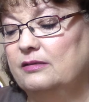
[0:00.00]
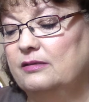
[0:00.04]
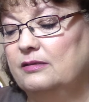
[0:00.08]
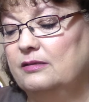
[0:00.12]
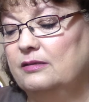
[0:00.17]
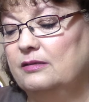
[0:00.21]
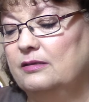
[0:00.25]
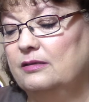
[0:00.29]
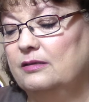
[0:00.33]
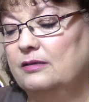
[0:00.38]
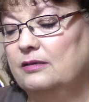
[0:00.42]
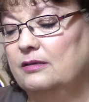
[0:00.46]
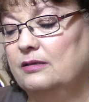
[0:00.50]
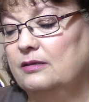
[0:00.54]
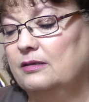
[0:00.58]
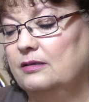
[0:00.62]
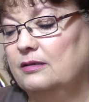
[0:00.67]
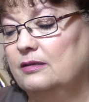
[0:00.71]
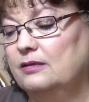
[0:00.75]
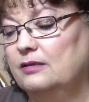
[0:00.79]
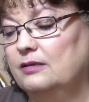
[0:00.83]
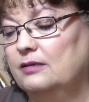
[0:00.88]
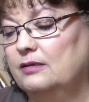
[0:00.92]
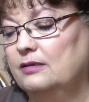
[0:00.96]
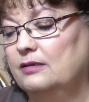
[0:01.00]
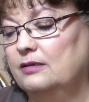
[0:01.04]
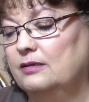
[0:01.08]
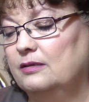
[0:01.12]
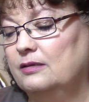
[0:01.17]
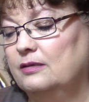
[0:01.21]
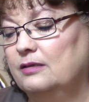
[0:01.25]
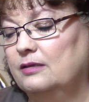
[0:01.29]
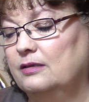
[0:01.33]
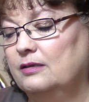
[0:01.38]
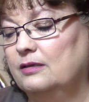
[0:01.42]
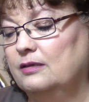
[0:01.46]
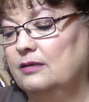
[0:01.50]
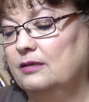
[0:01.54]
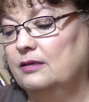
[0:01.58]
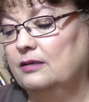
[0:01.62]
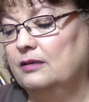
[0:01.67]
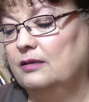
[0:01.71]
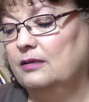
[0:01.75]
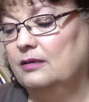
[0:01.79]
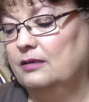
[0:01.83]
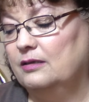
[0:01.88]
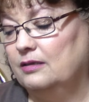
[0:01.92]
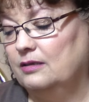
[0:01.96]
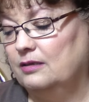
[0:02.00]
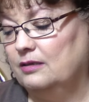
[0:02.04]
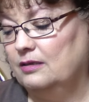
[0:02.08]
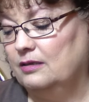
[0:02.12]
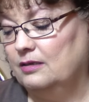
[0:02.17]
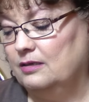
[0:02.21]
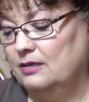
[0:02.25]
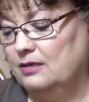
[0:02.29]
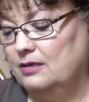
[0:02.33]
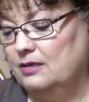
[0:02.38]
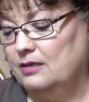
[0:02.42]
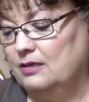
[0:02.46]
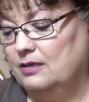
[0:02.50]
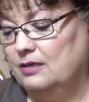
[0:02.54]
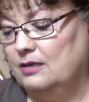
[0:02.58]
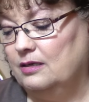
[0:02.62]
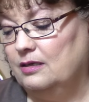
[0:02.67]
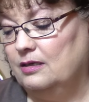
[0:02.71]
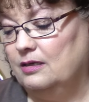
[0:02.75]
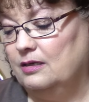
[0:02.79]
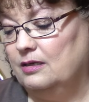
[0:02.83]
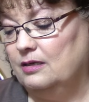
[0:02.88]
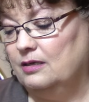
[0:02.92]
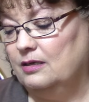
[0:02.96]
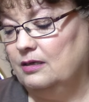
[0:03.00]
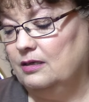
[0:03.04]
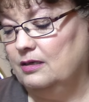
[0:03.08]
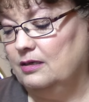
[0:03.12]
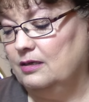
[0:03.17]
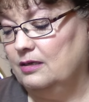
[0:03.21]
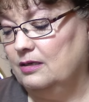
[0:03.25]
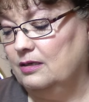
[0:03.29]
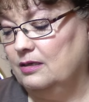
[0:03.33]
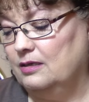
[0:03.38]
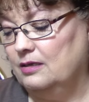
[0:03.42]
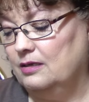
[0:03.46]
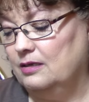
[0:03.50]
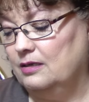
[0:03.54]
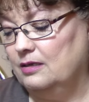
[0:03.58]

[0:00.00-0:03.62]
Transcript: (no one is talking)